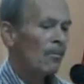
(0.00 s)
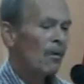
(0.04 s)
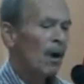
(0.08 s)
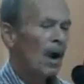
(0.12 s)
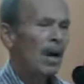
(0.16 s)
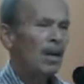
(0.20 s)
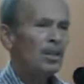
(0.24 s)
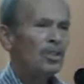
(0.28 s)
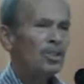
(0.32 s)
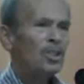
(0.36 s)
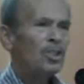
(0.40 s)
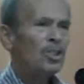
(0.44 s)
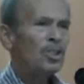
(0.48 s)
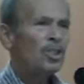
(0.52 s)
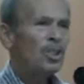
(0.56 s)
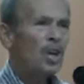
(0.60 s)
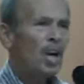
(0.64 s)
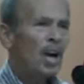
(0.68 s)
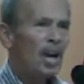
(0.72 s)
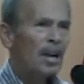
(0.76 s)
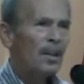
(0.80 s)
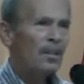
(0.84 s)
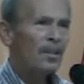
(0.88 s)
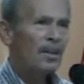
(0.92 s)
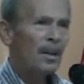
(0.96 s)
right?
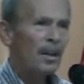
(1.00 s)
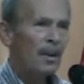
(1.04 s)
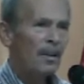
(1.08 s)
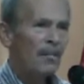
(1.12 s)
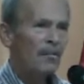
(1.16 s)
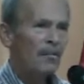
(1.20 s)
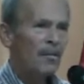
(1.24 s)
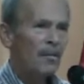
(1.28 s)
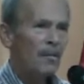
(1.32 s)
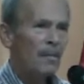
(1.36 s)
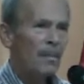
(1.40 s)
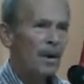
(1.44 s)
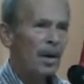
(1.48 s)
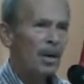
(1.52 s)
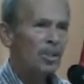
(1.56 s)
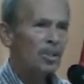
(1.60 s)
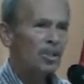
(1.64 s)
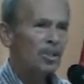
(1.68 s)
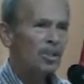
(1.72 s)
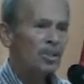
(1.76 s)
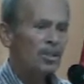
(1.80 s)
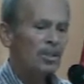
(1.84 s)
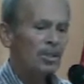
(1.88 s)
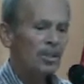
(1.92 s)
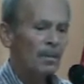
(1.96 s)
Share the
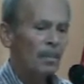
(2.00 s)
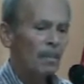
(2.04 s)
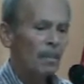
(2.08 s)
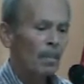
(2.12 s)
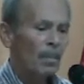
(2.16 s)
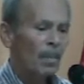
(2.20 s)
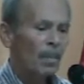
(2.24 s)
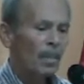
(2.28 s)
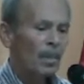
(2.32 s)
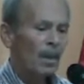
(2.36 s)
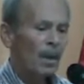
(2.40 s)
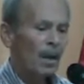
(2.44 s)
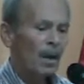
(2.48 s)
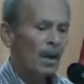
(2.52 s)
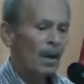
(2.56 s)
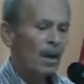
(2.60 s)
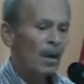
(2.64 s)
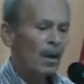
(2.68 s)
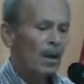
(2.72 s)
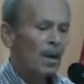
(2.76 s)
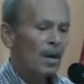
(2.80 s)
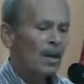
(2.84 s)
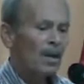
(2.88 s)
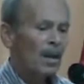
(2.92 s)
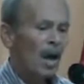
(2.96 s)
information,
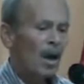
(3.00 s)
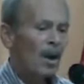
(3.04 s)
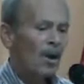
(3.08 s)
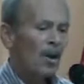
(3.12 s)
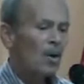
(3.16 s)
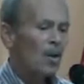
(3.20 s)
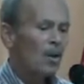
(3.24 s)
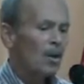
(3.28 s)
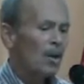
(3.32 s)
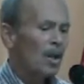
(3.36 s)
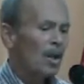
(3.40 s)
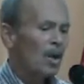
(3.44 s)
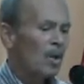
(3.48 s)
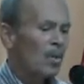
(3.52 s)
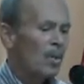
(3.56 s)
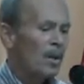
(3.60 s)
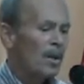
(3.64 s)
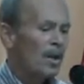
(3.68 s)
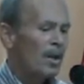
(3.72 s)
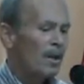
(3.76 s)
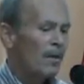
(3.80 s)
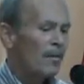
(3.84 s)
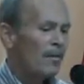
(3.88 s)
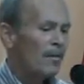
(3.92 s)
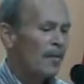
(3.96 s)
not only
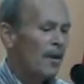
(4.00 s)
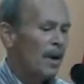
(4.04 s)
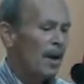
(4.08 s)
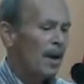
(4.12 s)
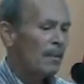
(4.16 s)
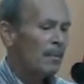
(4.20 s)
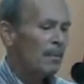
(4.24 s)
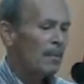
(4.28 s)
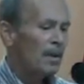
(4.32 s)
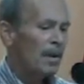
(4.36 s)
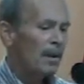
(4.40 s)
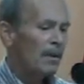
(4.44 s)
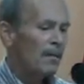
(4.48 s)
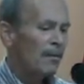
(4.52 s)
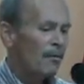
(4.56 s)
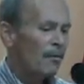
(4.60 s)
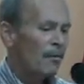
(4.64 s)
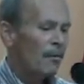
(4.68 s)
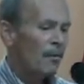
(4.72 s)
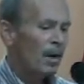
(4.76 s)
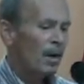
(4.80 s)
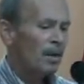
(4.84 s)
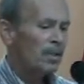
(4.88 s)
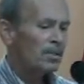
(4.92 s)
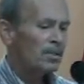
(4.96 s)
with your family and
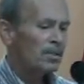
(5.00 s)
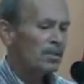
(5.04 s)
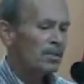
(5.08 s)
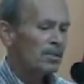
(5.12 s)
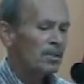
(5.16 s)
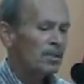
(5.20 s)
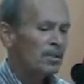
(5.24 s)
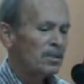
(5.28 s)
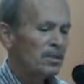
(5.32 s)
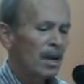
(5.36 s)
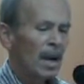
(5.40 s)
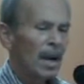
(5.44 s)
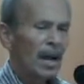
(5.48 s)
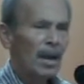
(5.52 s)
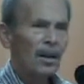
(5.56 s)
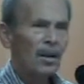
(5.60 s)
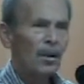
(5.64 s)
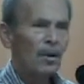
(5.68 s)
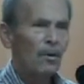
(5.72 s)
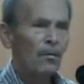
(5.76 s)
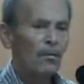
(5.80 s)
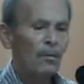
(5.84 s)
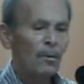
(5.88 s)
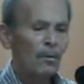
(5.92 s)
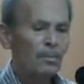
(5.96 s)
friends and
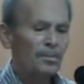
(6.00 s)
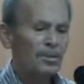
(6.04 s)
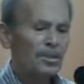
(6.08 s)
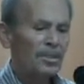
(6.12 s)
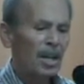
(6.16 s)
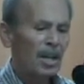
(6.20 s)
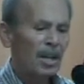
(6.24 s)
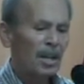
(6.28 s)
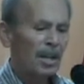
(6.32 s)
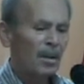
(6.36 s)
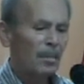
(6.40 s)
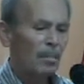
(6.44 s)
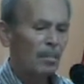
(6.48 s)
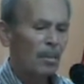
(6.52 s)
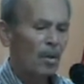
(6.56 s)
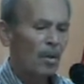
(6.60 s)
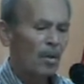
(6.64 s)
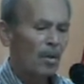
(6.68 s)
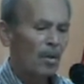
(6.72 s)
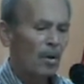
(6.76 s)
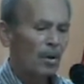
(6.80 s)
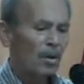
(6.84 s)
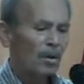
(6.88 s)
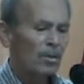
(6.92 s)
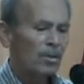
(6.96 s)
the groups that you
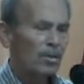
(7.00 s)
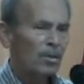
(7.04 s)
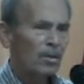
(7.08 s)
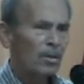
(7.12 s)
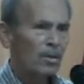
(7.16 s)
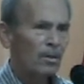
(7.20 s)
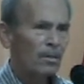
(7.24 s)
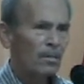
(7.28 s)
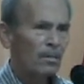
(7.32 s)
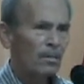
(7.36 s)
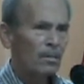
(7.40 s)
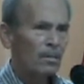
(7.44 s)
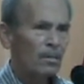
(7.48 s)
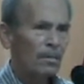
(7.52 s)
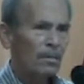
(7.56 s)
belong to,